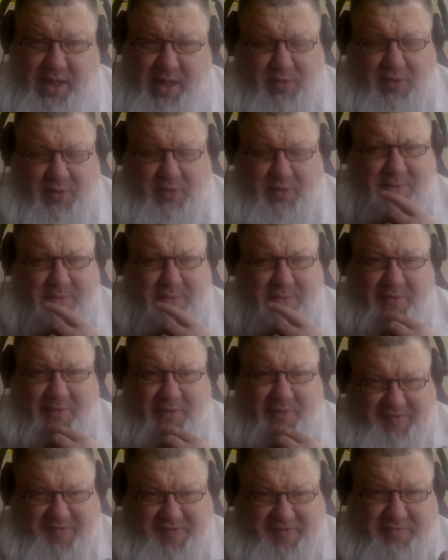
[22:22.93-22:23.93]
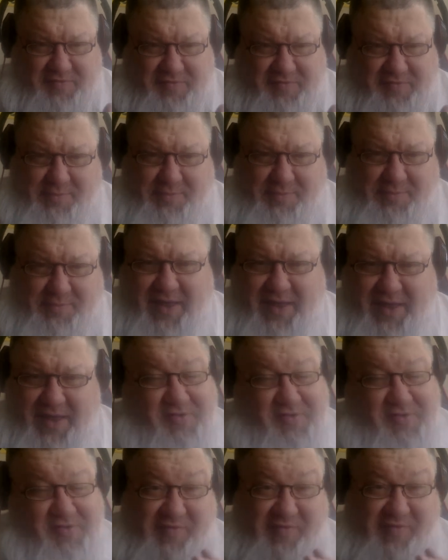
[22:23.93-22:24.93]
or on the 7th topic time,
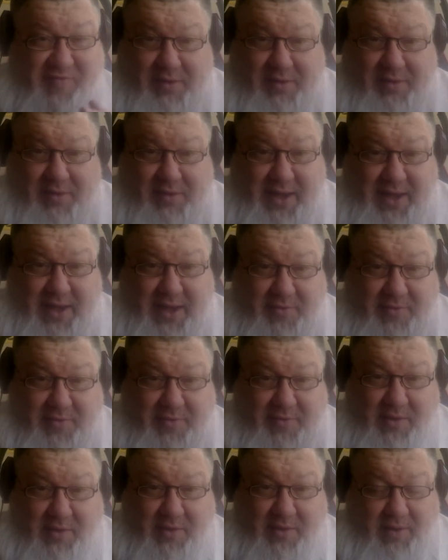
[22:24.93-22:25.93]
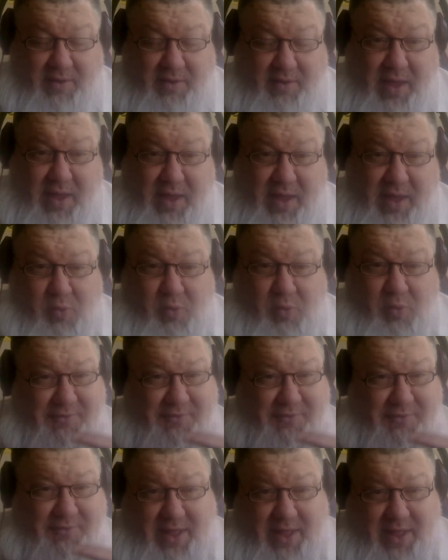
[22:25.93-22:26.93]
is just talk about anything, really.
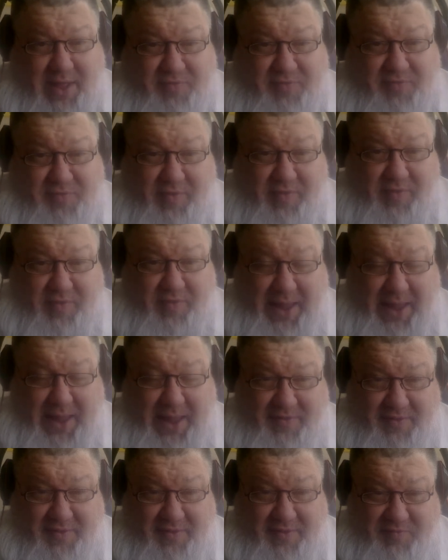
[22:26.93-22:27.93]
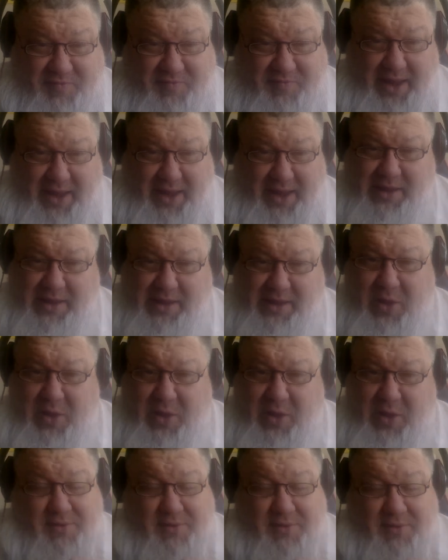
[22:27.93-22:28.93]
Whatever comes to the panelists' mind,
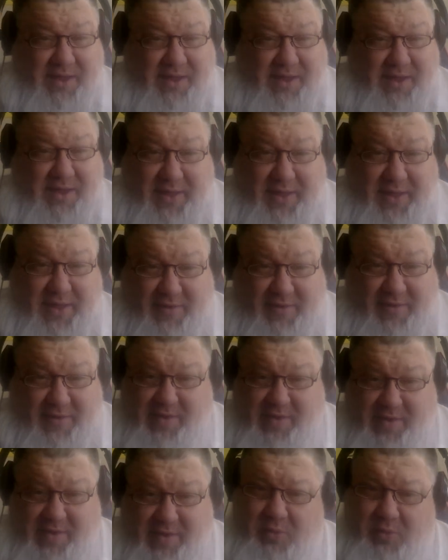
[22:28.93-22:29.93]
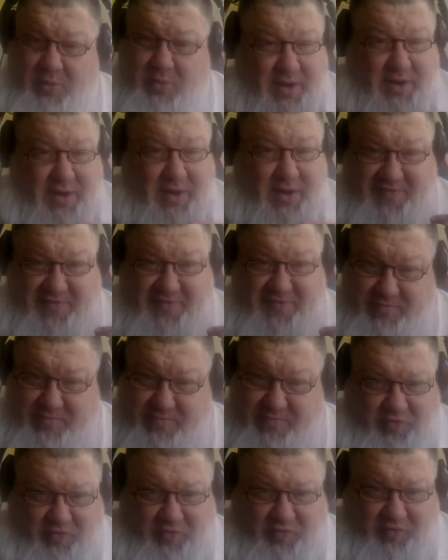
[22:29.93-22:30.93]
whatever they can think of, we're going to just
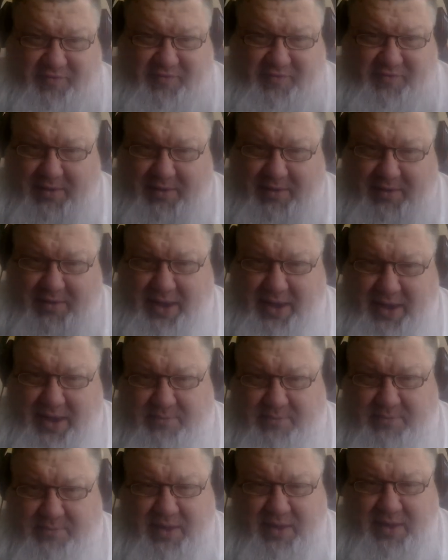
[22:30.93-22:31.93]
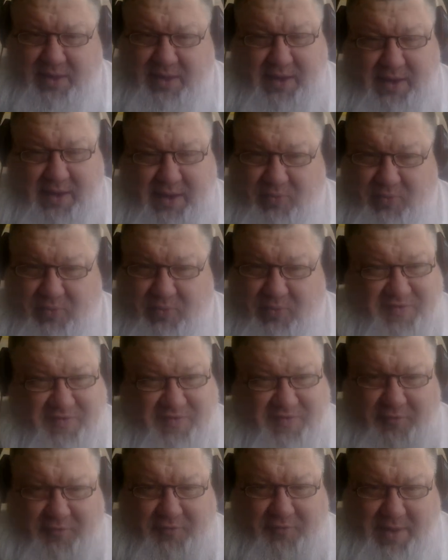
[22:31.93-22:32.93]
start talking about it, and then we'll
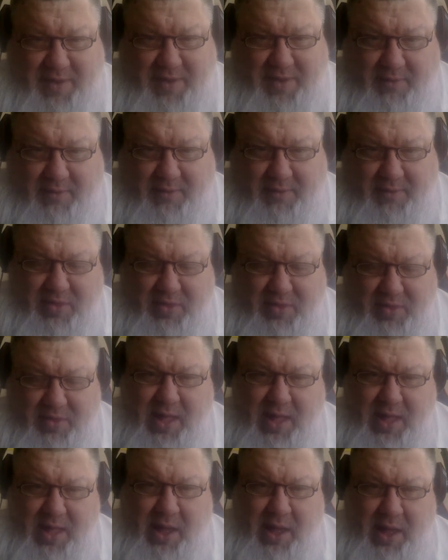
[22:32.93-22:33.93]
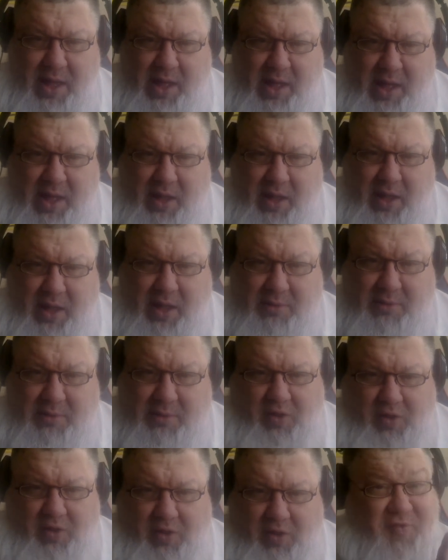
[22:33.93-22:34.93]
just go from there.
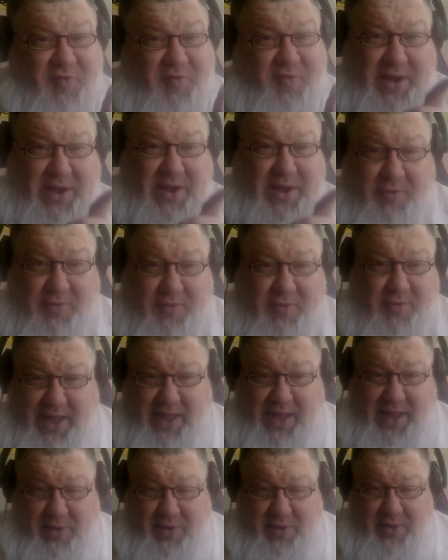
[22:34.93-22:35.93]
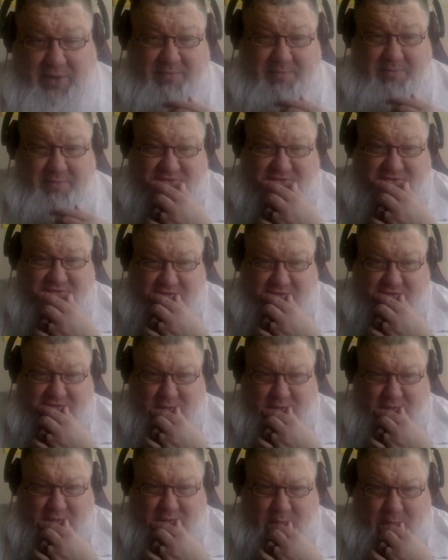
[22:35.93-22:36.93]
Also, one other thing I wanted to mention,
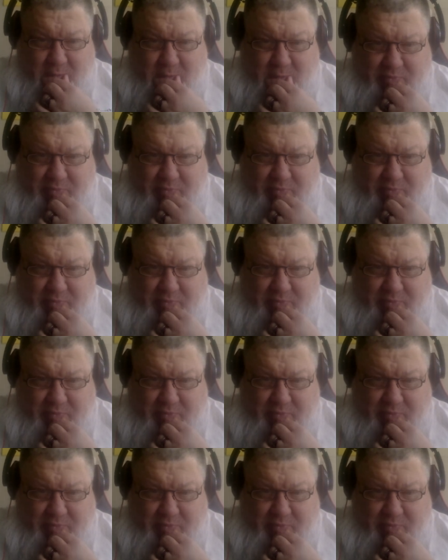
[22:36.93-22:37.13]
too.